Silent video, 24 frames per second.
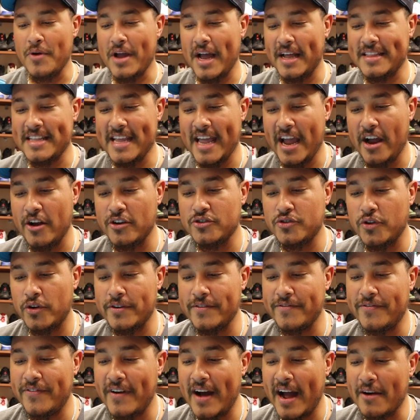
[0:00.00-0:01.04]
we got the Air
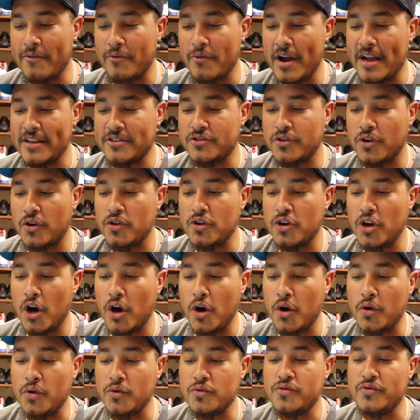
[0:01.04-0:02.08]
Jordan 5 Retro
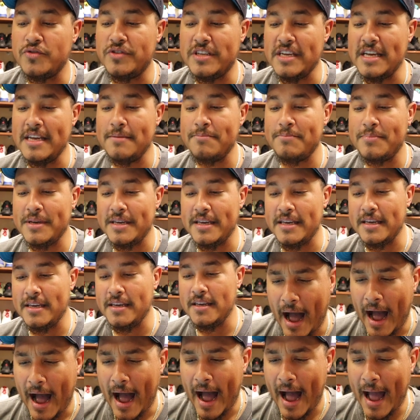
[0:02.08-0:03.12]
Low DB
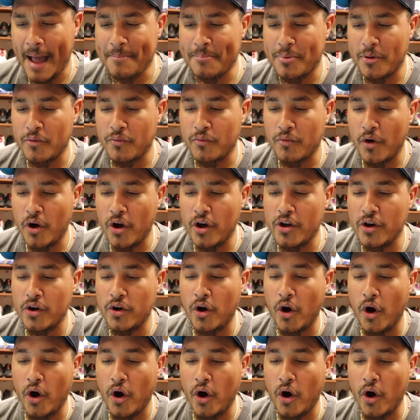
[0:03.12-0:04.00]
Hyper Royal